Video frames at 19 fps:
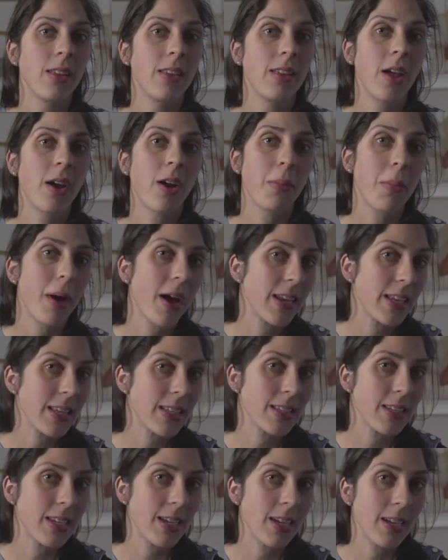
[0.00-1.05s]
that our
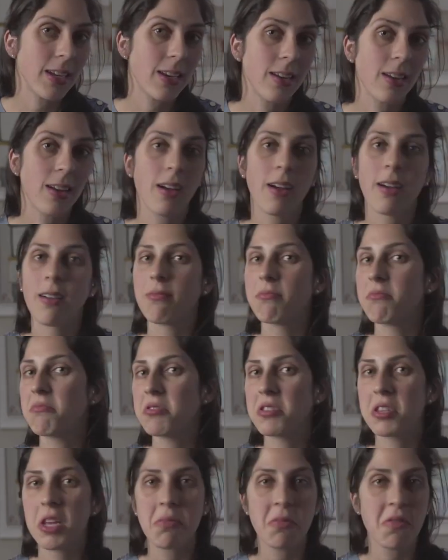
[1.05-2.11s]
bodies need
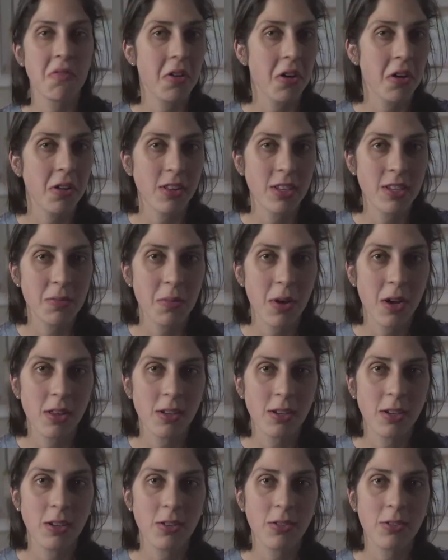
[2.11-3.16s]
some of all these
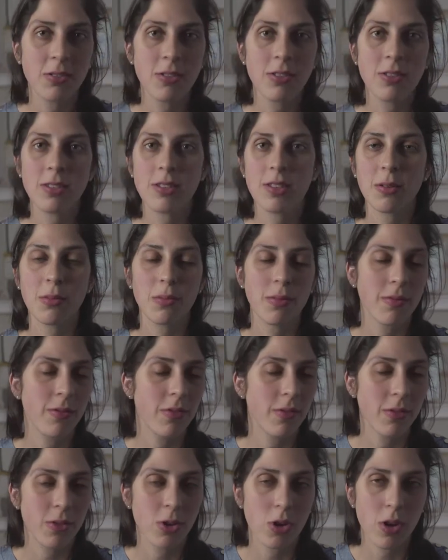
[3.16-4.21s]
molecules, some
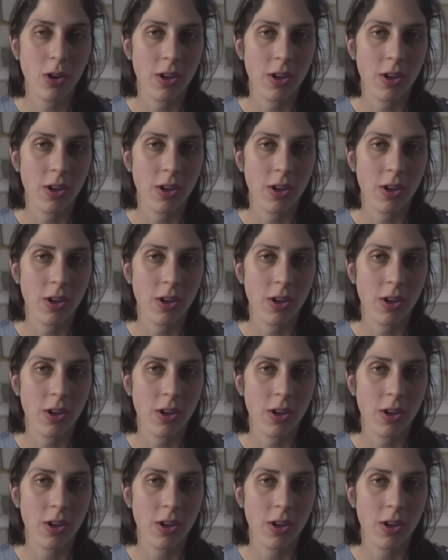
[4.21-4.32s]
of